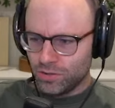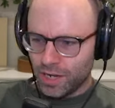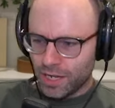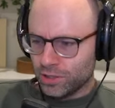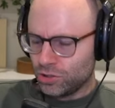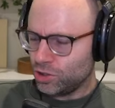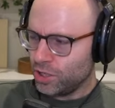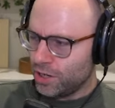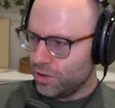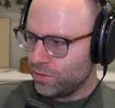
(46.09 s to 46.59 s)

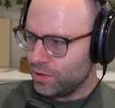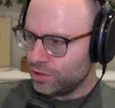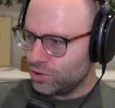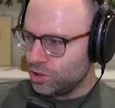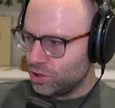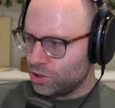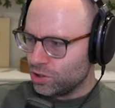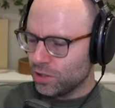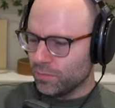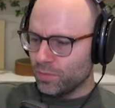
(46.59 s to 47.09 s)
it's
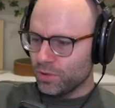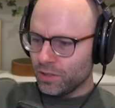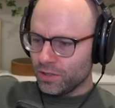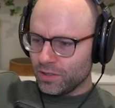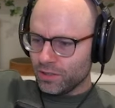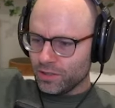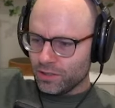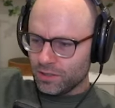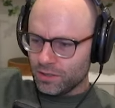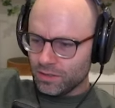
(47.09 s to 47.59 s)

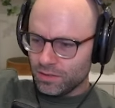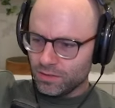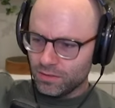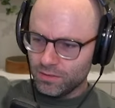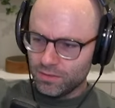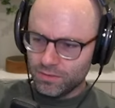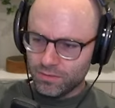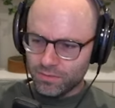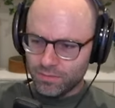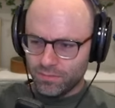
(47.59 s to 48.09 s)
irresistible.
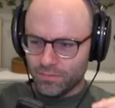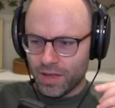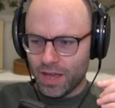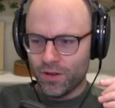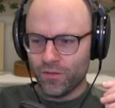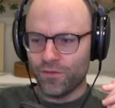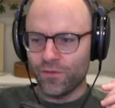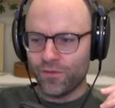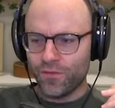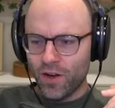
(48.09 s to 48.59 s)

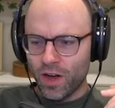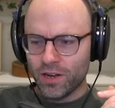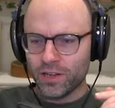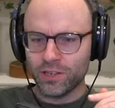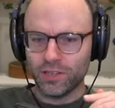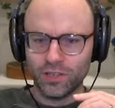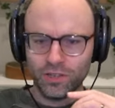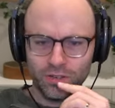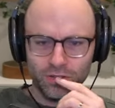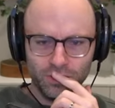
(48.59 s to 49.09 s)
Man,
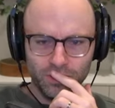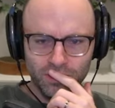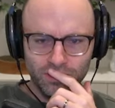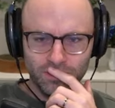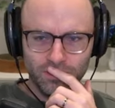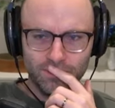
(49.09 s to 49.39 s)
fuck you.